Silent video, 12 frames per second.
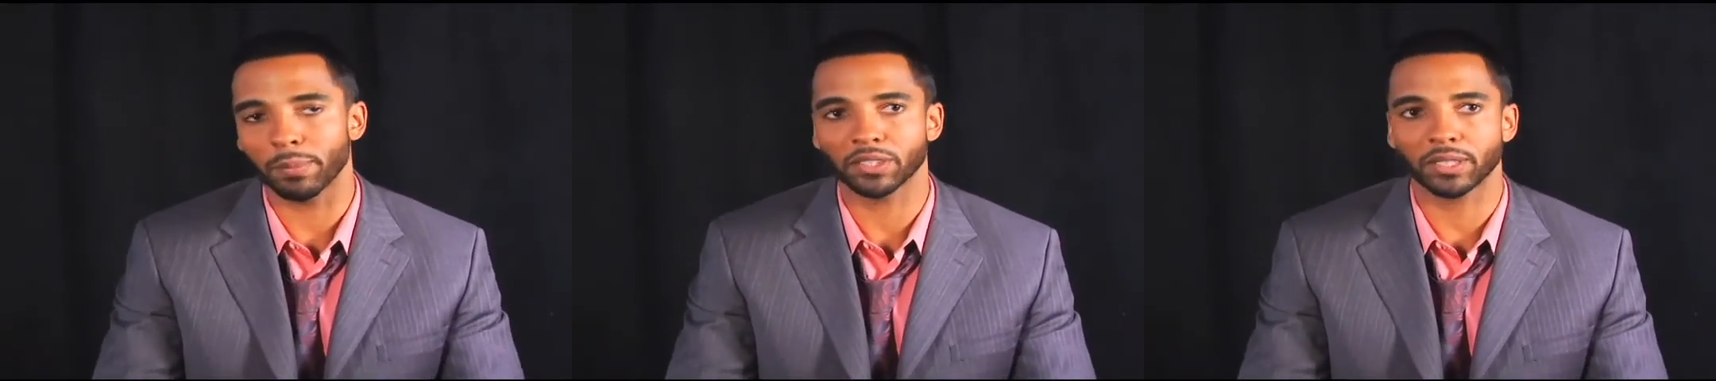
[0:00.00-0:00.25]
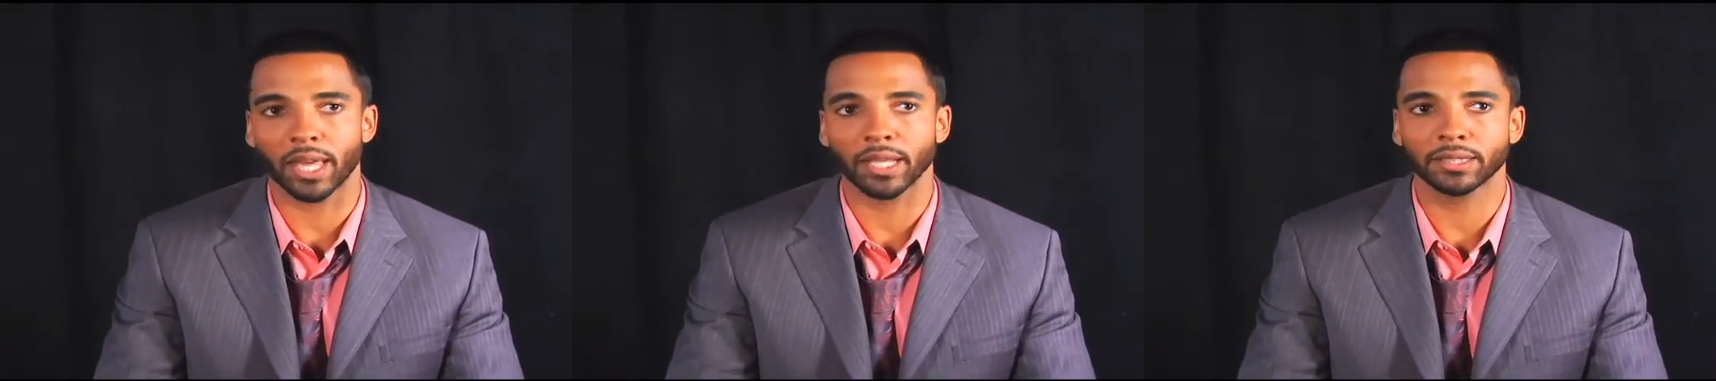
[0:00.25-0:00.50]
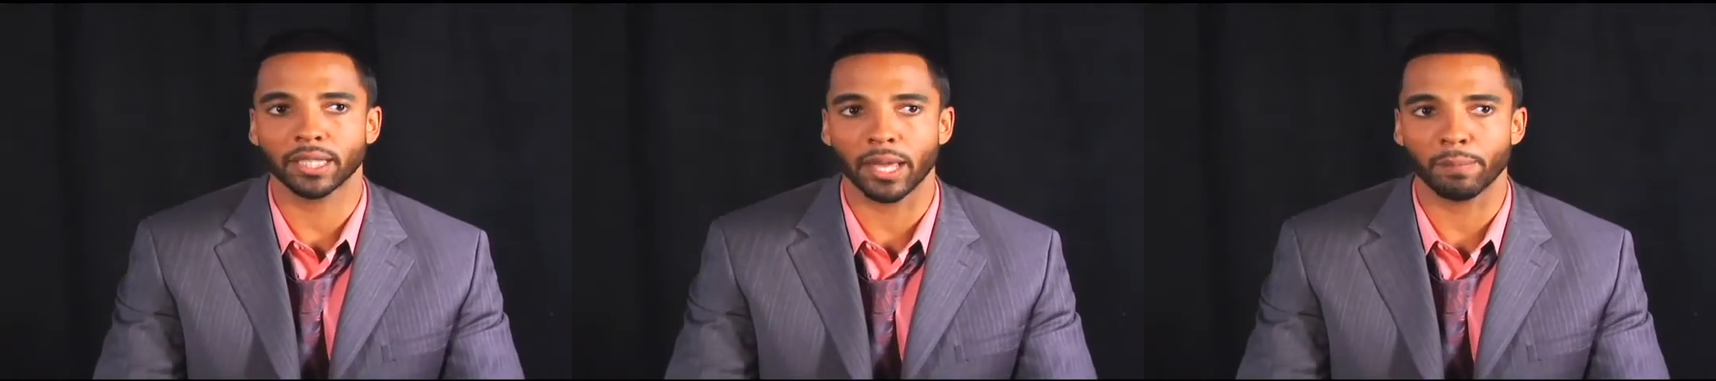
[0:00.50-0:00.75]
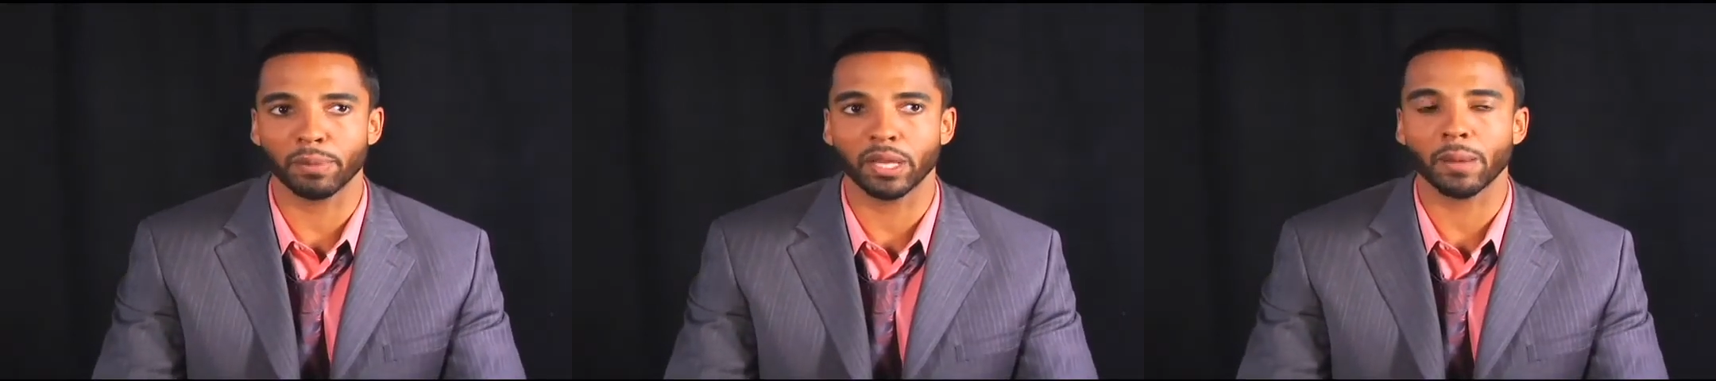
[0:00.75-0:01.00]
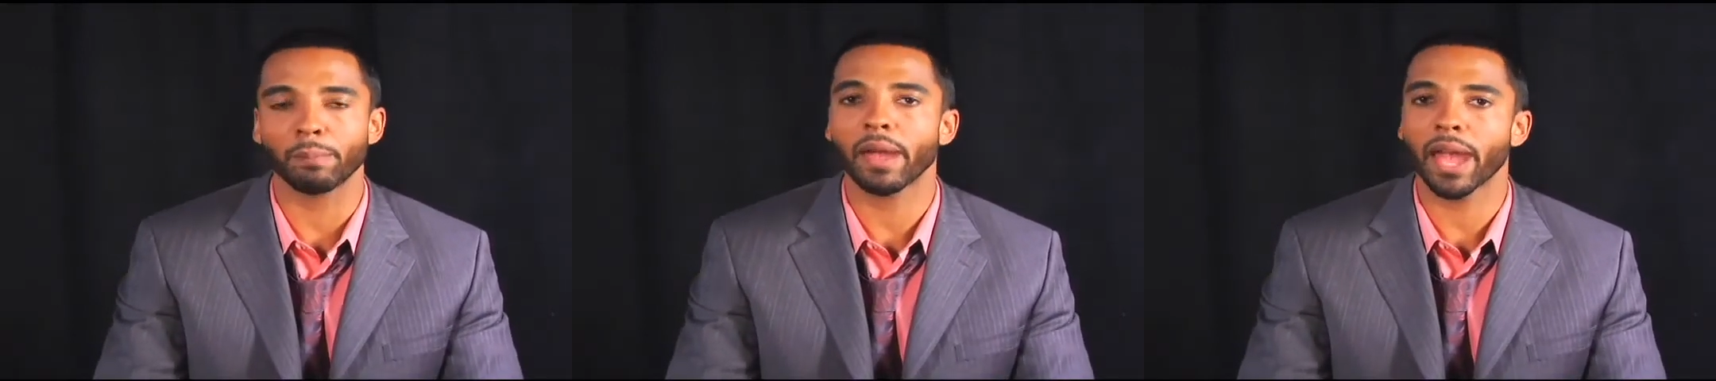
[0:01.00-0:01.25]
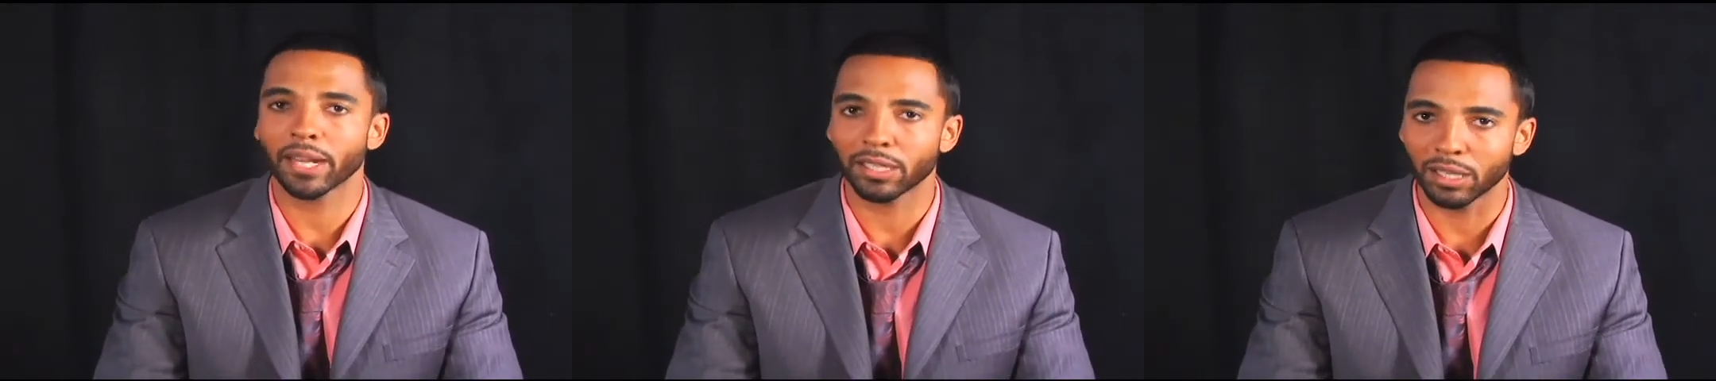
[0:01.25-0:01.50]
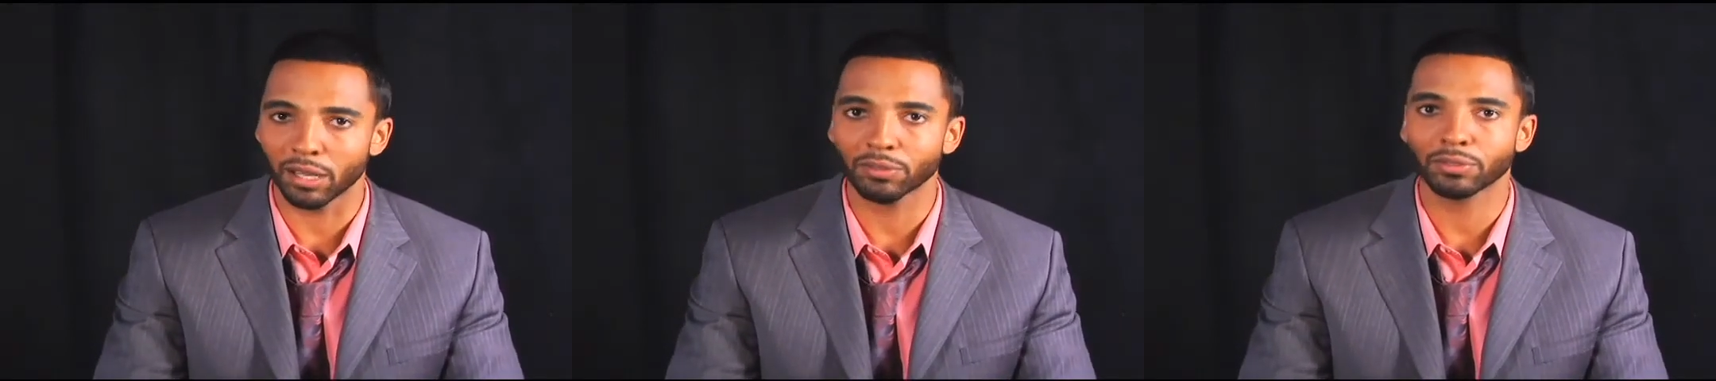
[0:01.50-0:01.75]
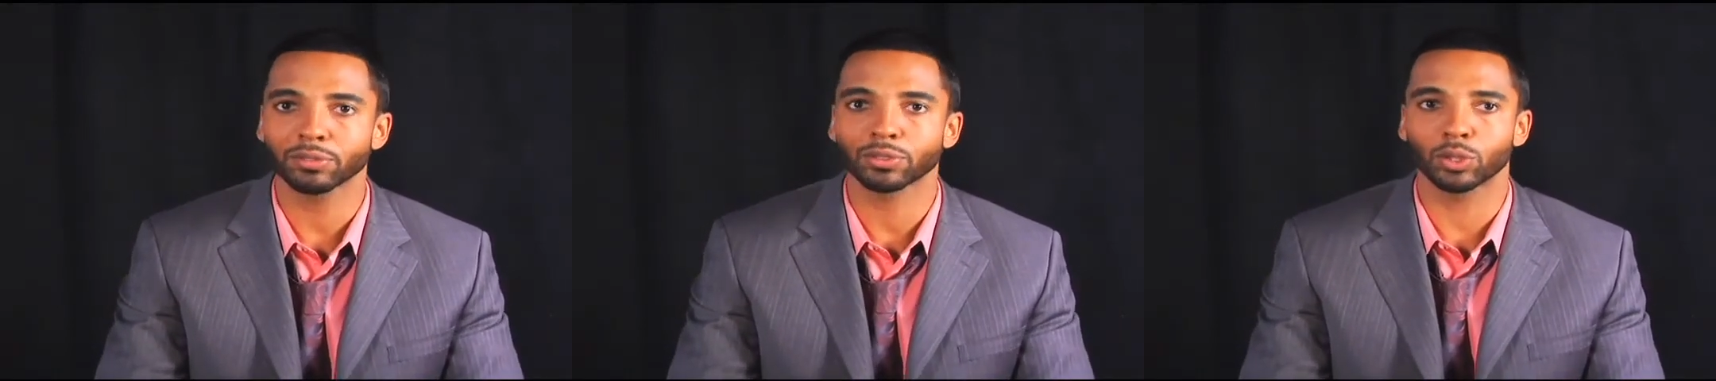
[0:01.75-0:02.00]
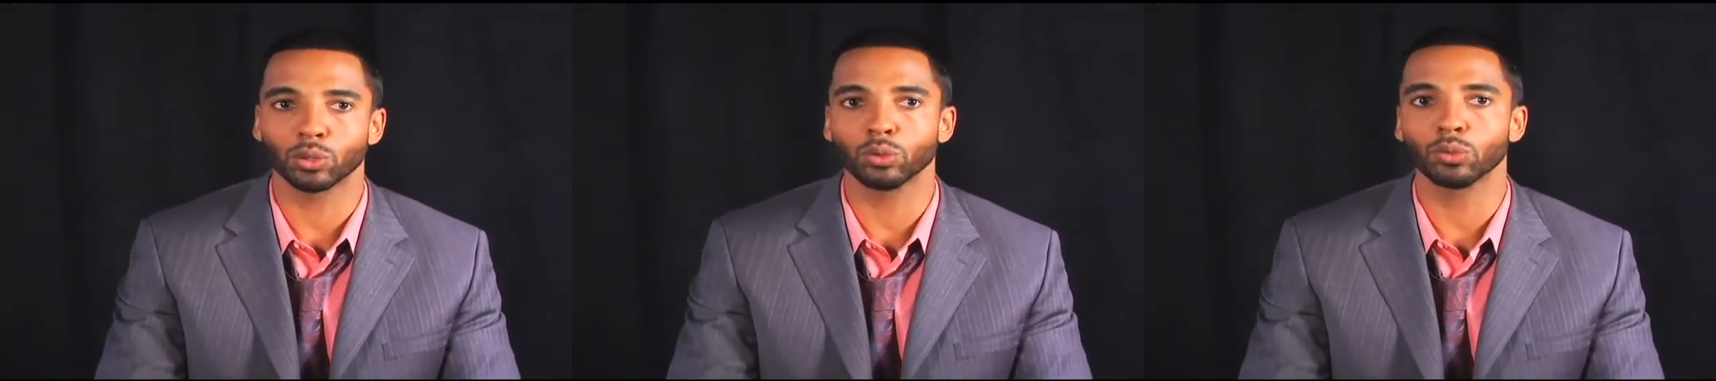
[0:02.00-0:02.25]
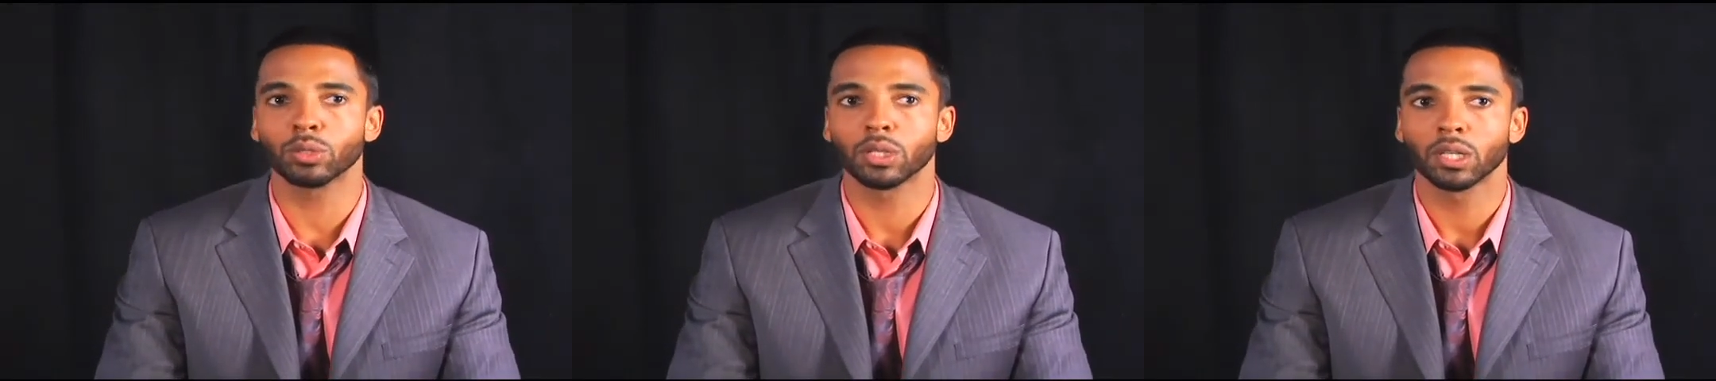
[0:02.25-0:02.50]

mistakes and being man enough to